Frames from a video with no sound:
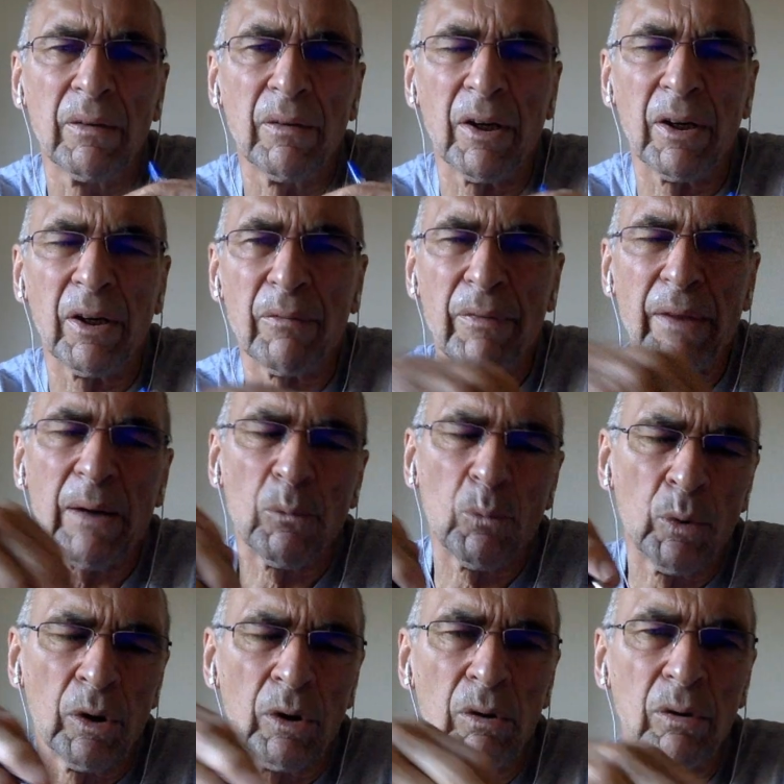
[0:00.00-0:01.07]
that
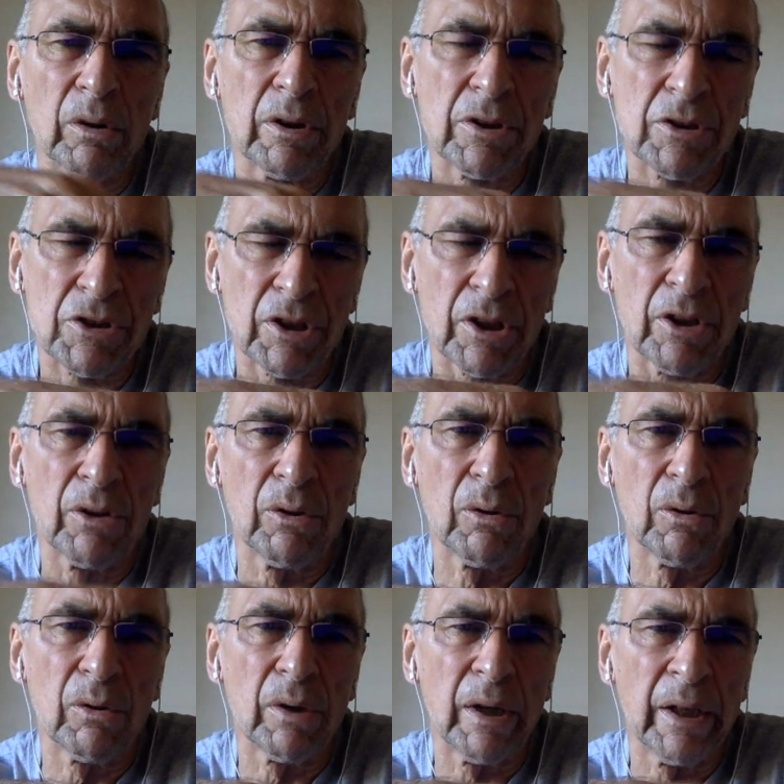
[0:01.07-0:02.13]
will
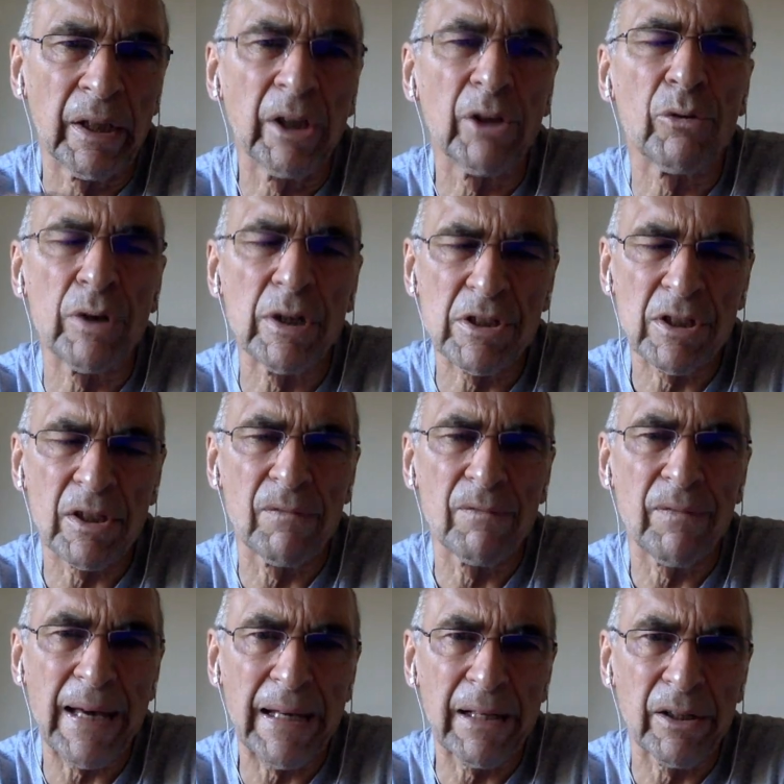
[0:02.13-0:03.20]
secure an increase in
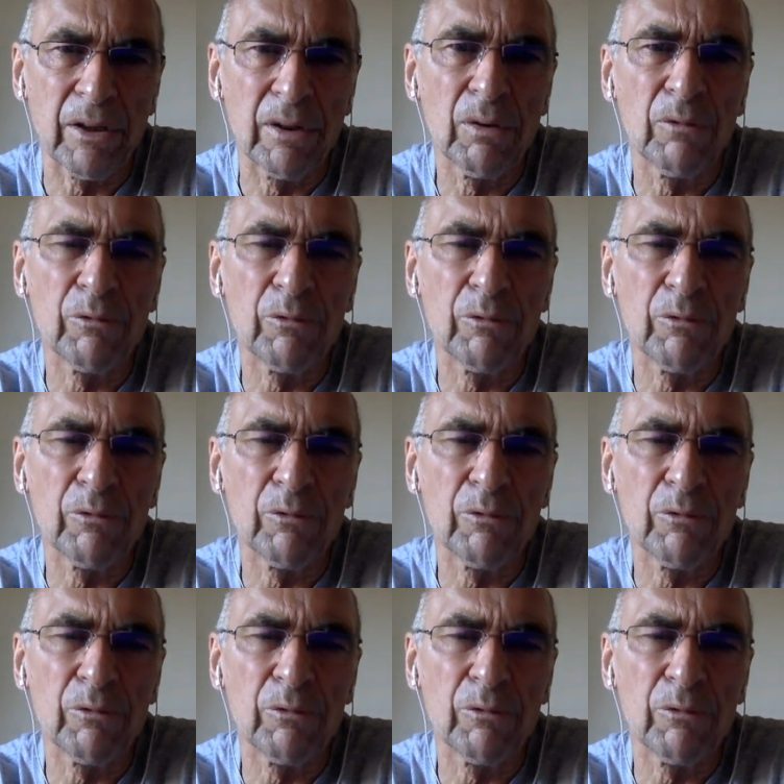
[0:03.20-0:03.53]
value